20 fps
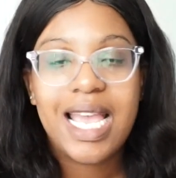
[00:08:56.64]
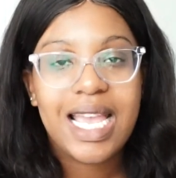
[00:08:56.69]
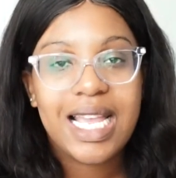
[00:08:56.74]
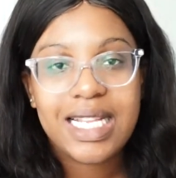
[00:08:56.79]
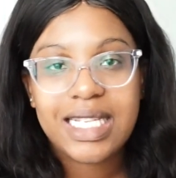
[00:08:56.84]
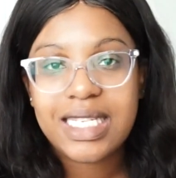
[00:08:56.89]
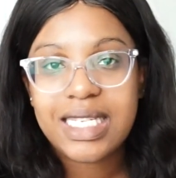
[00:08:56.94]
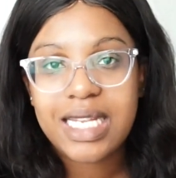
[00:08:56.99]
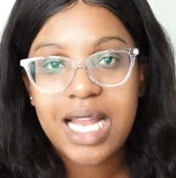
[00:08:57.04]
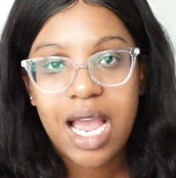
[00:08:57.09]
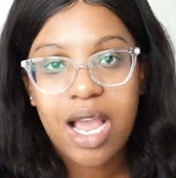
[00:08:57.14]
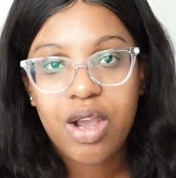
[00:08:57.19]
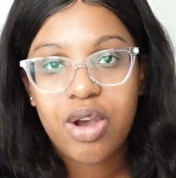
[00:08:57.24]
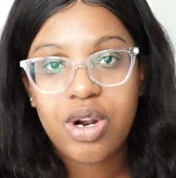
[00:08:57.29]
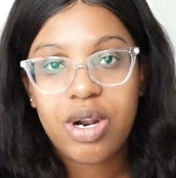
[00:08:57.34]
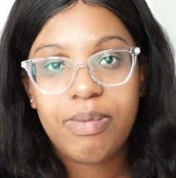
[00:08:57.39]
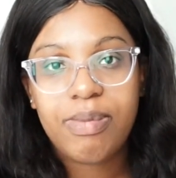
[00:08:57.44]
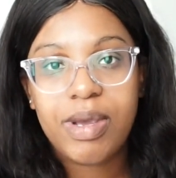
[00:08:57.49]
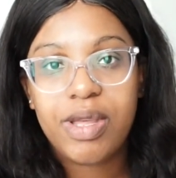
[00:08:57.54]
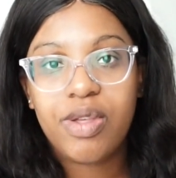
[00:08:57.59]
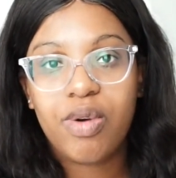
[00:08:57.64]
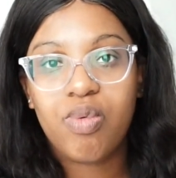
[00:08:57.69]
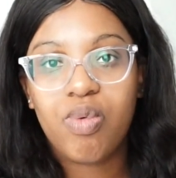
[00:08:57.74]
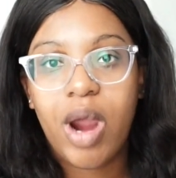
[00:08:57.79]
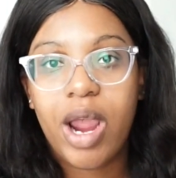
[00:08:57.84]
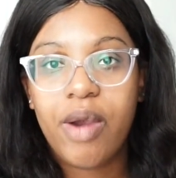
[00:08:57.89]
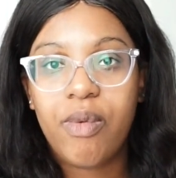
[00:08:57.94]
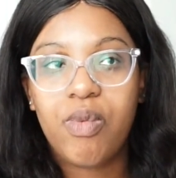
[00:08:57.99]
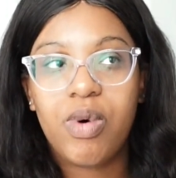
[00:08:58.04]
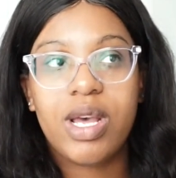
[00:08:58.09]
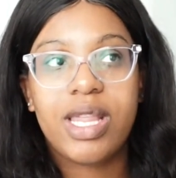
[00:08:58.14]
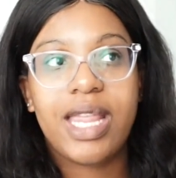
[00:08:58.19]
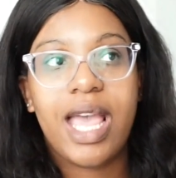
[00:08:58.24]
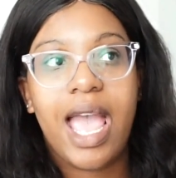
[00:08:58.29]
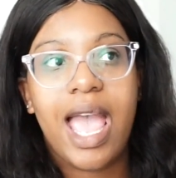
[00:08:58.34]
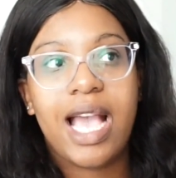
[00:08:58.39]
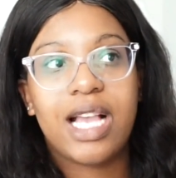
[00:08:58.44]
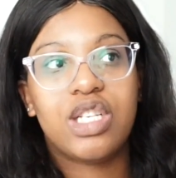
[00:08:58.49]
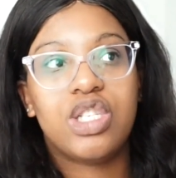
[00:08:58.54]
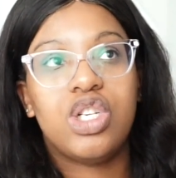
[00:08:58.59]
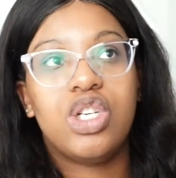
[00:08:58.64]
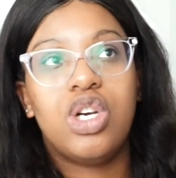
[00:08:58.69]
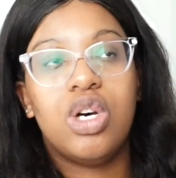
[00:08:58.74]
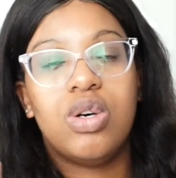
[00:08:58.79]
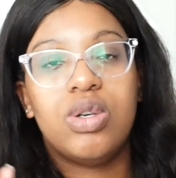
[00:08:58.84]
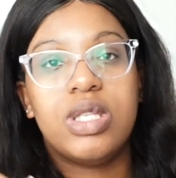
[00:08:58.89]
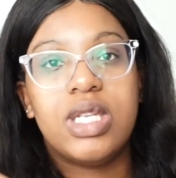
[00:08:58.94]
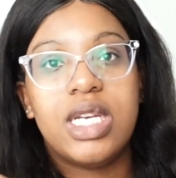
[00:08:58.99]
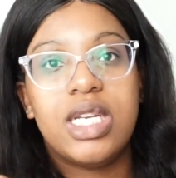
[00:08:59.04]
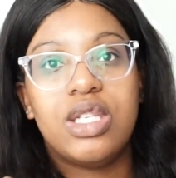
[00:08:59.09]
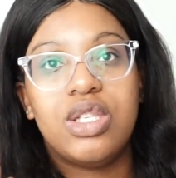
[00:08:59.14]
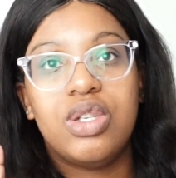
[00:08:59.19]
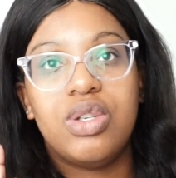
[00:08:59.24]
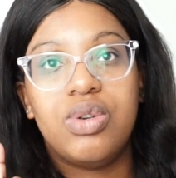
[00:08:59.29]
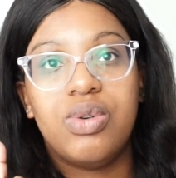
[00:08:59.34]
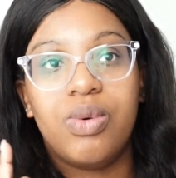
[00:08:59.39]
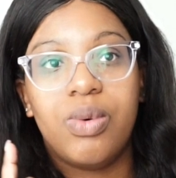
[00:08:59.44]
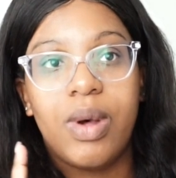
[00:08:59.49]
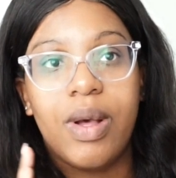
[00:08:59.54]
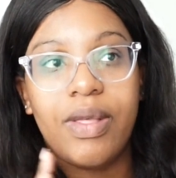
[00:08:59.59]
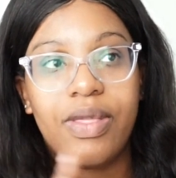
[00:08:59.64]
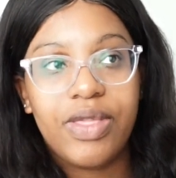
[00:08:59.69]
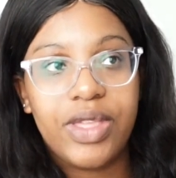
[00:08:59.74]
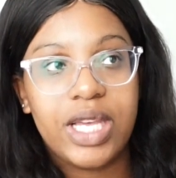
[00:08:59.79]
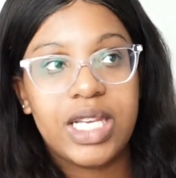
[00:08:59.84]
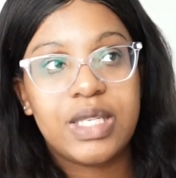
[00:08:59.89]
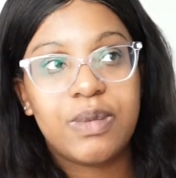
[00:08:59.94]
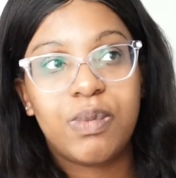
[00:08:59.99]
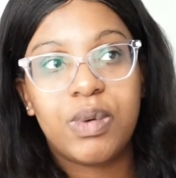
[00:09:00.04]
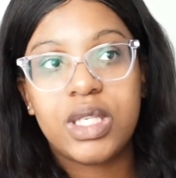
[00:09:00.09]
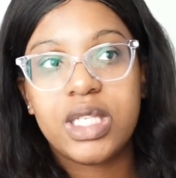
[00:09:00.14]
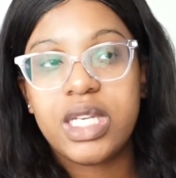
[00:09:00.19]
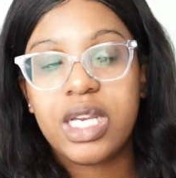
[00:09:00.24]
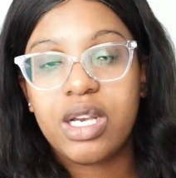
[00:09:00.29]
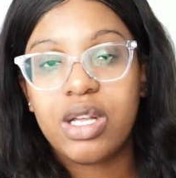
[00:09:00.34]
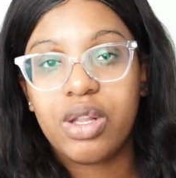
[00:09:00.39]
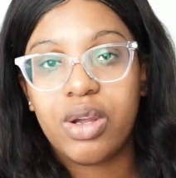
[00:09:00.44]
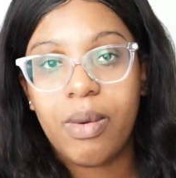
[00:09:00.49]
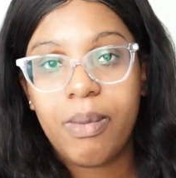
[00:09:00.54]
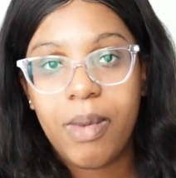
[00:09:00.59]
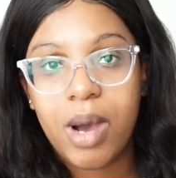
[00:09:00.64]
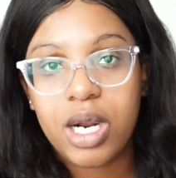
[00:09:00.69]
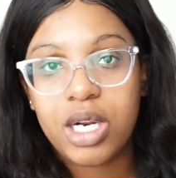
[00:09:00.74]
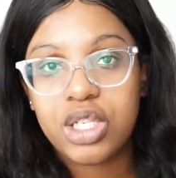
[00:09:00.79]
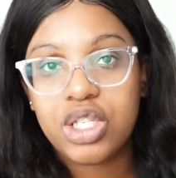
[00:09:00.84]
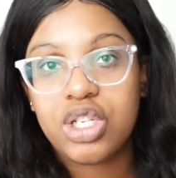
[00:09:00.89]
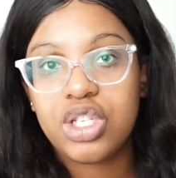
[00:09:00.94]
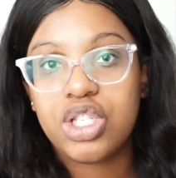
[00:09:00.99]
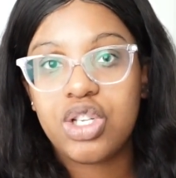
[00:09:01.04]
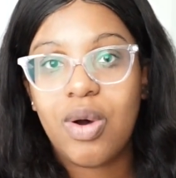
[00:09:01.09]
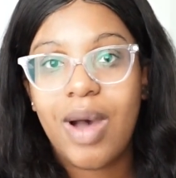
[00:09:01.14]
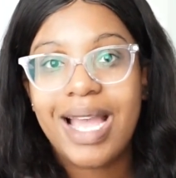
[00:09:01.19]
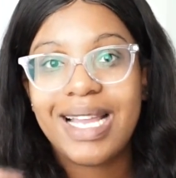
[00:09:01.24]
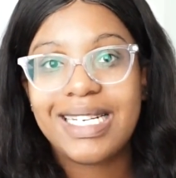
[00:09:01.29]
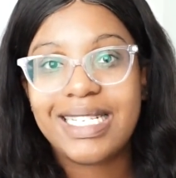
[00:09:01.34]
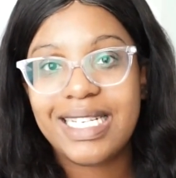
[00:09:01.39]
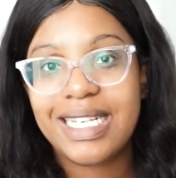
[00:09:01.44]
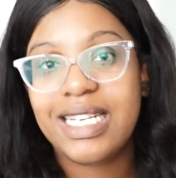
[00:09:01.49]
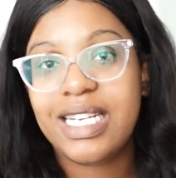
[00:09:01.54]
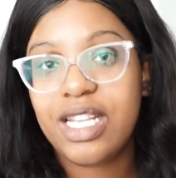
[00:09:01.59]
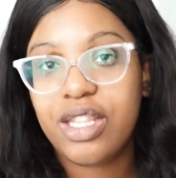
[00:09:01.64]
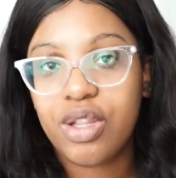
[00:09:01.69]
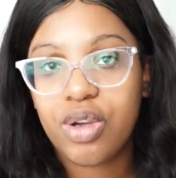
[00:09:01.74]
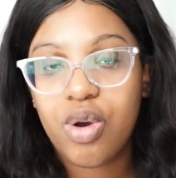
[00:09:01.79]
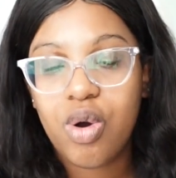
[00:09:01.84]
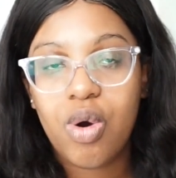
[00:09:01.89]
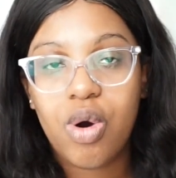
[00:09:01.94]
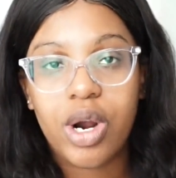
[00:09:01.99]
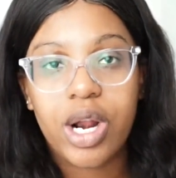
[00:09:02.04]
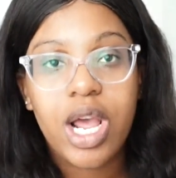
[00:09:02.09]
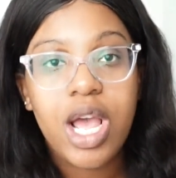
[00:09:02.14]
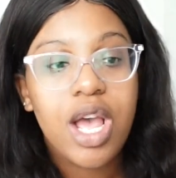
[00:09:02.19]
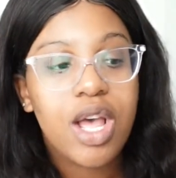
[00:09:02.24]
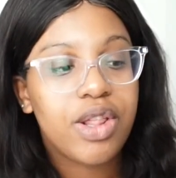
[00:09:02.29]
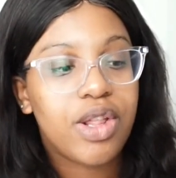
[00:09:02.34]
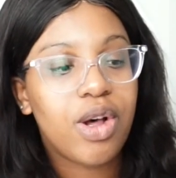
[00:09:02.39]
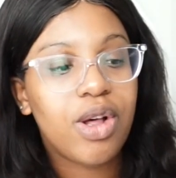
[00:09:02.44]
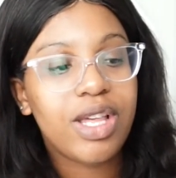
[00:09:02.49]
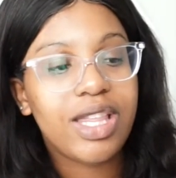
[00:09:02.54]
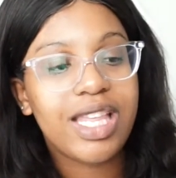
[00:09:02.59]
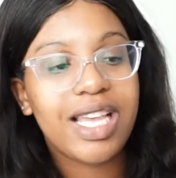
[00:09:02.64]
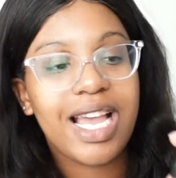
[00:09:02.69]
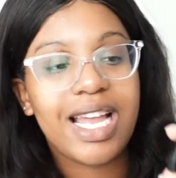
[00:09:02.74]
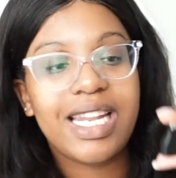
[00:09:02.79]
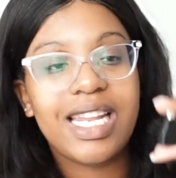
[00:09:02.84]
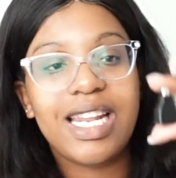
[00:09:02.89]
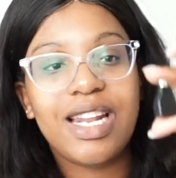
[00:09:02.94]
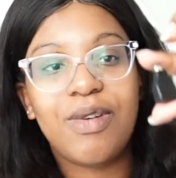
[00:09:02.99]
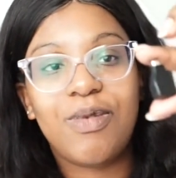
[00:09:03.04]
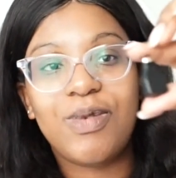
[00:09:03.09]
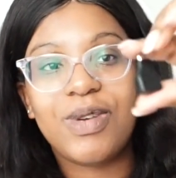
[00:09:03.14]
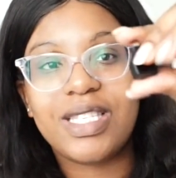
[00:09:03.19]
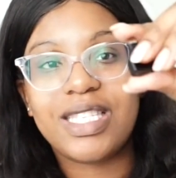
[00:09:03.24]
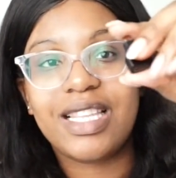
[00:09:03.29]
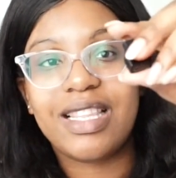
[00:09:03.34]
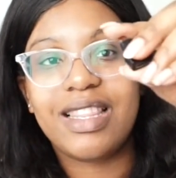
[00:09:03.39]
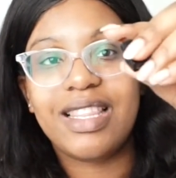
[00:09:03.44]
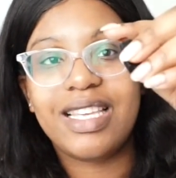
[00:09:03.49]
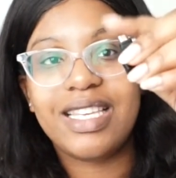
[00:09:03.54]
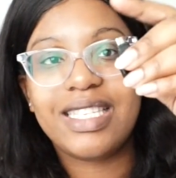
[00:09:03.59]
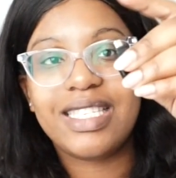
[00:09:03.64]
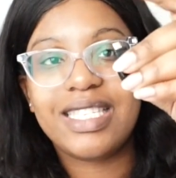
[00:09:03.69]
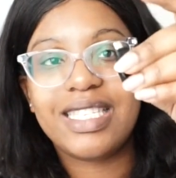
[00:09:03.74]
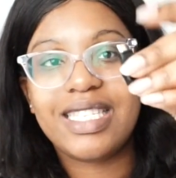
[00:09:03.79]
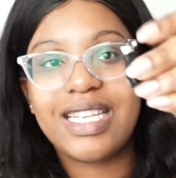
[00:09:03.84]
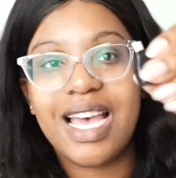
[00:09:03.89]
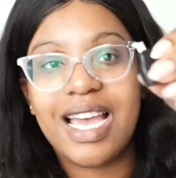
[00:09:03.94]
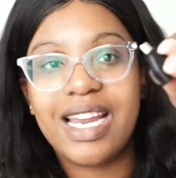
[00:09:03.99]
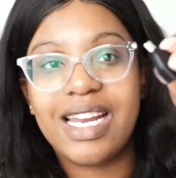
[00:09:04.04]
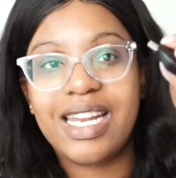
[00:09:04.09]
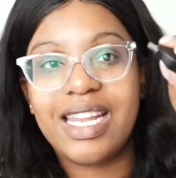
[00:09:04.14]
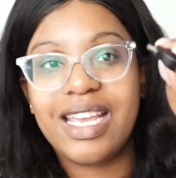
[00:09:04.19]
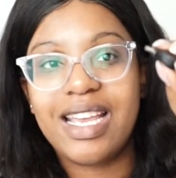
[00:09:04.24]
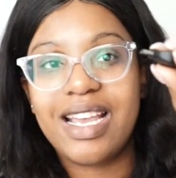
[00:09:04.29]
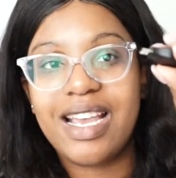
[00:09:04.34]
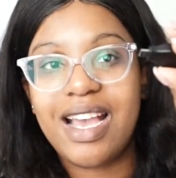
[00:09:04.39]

it's not going to be the right one that actually goes into this particular monitor. So I didn't need the cord. The only thing I needed was this tiny